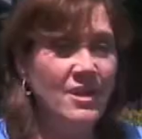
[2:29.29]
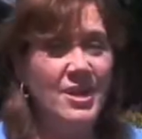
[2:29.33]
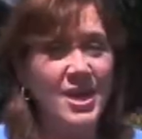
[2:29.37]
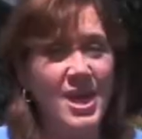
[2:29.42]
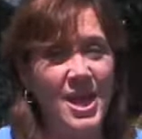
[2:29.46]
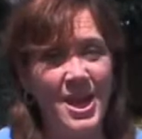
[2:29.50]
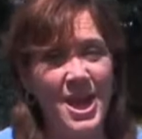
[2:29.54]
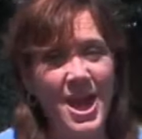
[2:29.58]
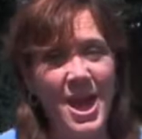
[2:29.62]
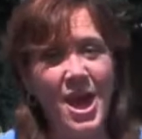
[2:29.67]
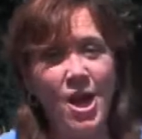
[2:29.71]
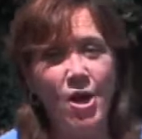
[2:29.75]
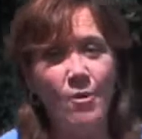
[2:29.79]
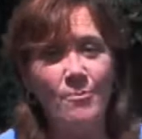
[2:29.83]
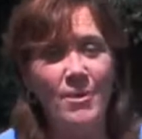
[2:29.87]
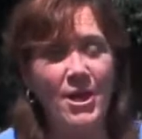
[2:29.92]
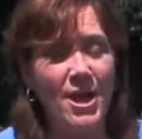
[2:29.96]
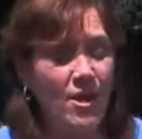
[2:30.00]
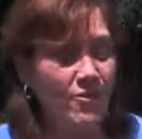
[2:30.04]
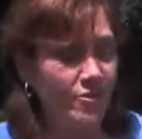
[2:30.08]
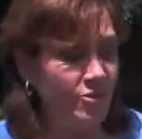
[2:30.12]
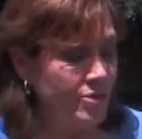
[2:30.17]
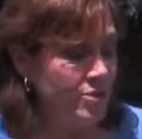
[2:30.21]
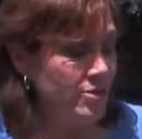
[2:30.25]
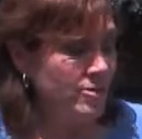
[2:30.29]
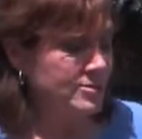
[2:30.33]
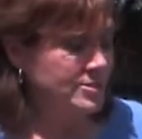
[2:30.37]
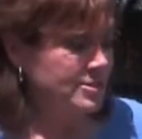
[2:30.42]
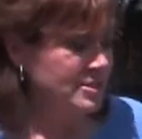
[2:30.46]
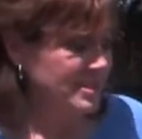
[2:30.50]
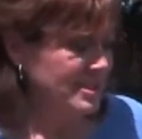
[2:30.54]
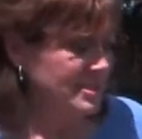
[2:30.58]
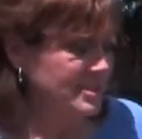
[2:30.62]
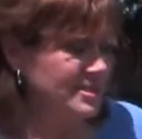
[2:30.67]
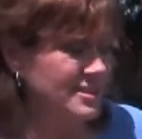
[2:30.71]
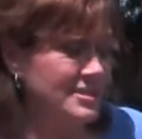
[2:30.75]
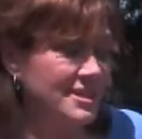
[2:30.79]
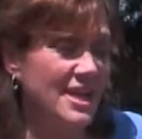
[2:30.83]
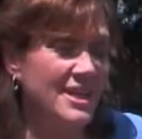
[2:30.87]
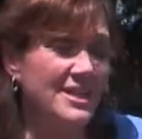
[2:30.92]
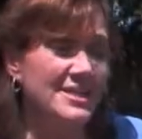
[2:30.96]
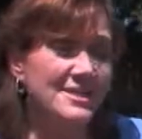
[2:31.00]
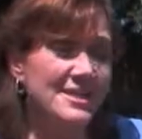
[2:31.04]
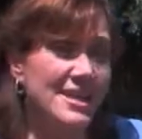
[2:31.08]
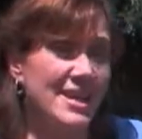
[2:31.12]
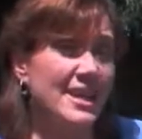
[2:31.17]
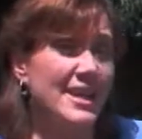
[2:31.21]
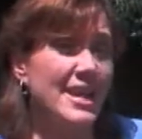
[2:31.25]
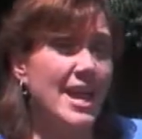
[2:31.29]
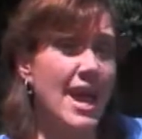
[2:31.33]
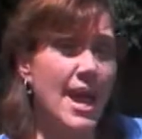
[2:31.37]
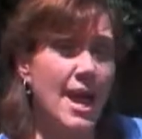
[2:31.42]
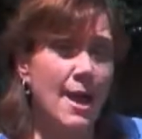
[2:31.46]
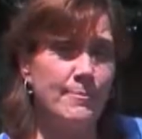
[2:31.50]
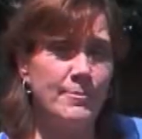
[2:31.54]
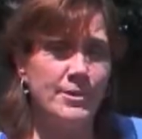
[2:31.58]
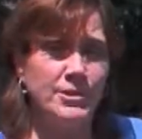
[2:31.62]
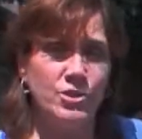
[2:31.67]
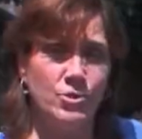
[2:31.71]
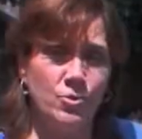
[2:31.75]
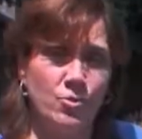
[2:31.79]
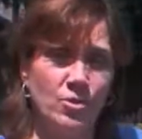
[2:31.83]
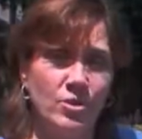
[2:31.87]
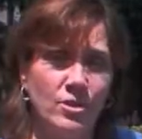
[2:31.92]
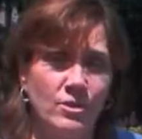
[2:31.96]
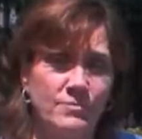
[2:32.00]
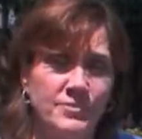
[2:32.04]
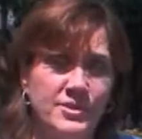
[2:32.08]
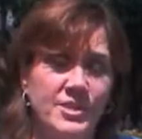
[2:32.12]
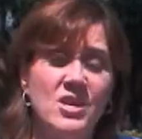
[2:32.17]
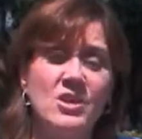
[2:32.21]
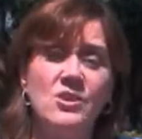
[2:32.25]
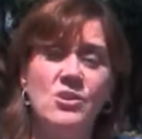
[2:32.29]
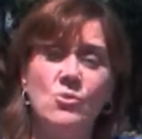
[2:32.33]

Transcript: And how about those insects like cabbage worms?